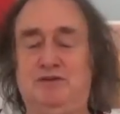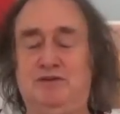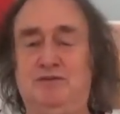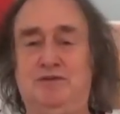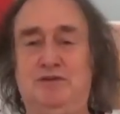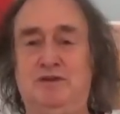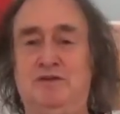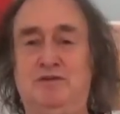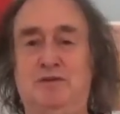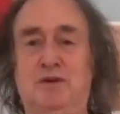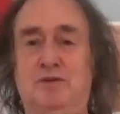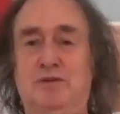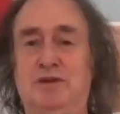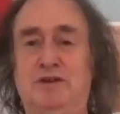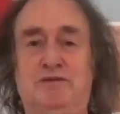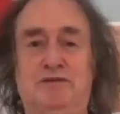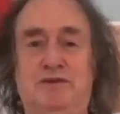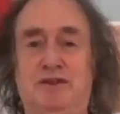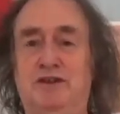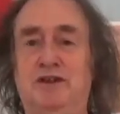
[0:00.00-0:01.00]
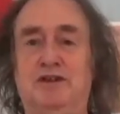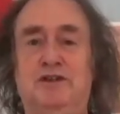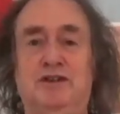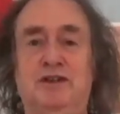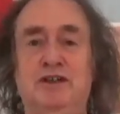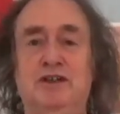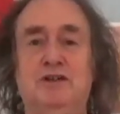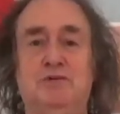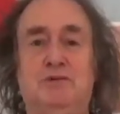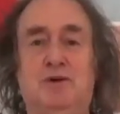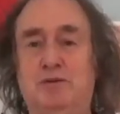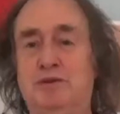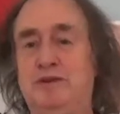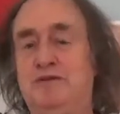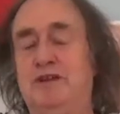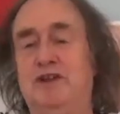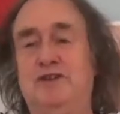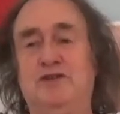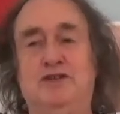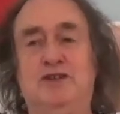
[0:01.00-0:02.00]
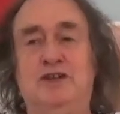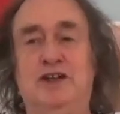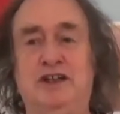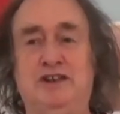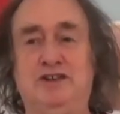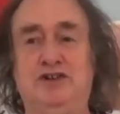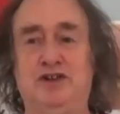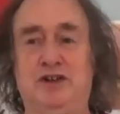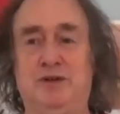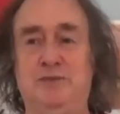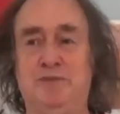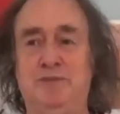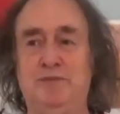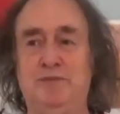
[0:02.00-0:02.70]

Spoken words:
of what we've done to nature.